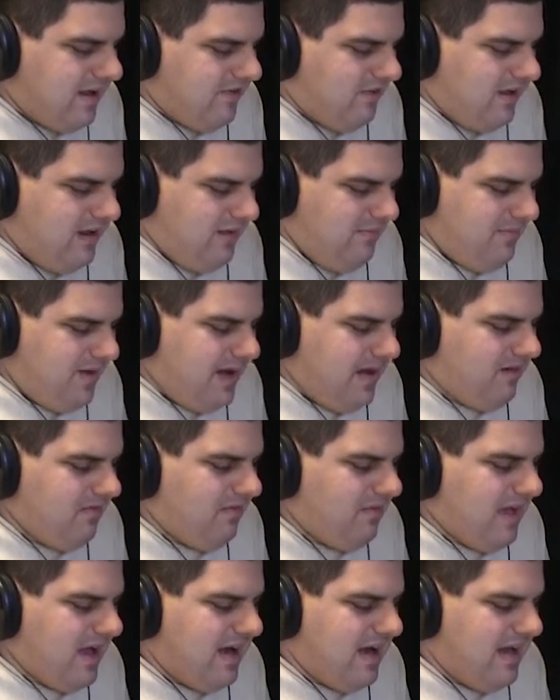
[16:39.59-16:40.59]
I know he made
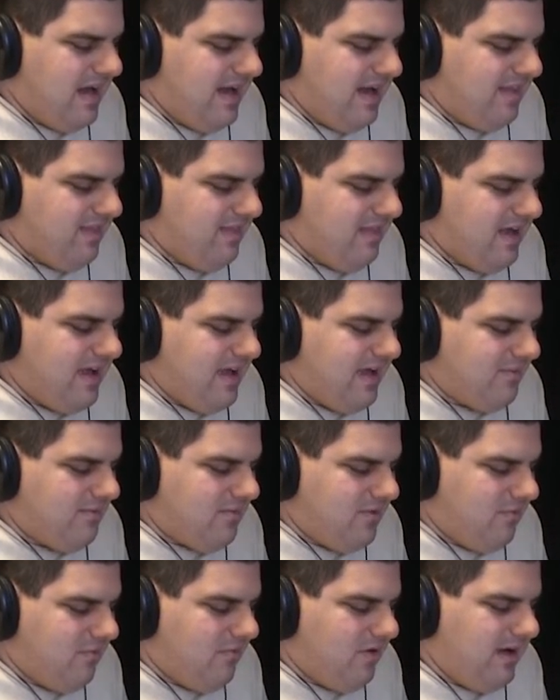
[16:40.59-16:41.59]
a lot of
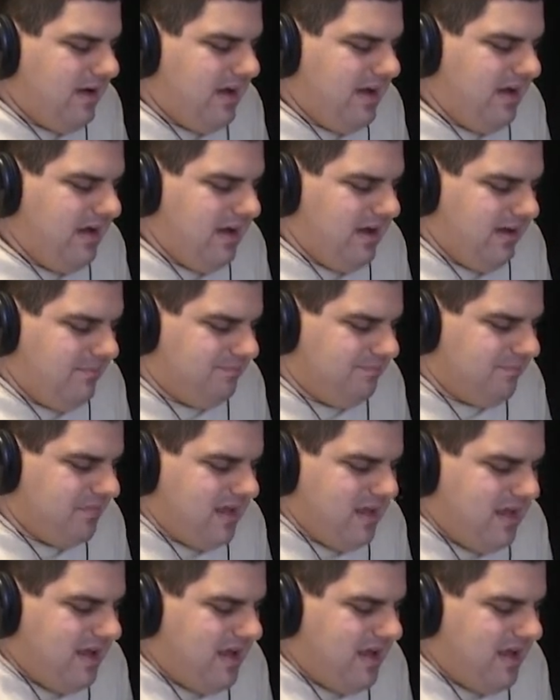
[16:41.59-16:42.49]
headlines um, when he um,